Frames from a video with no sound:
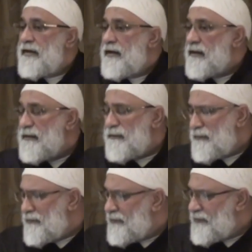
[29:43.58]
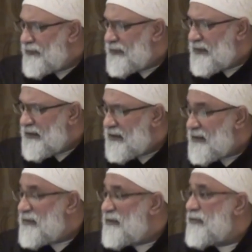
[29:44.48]
A
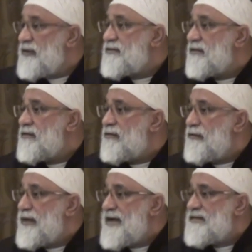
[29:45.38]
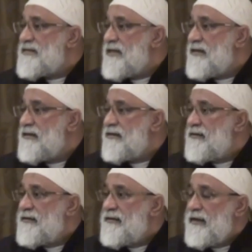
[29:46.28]
couple of weeks ago, NASA
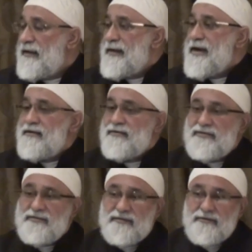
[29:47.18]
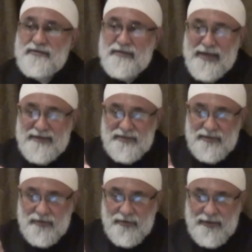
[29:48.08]
announced that there was an
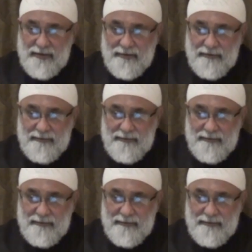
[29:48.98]
asteroid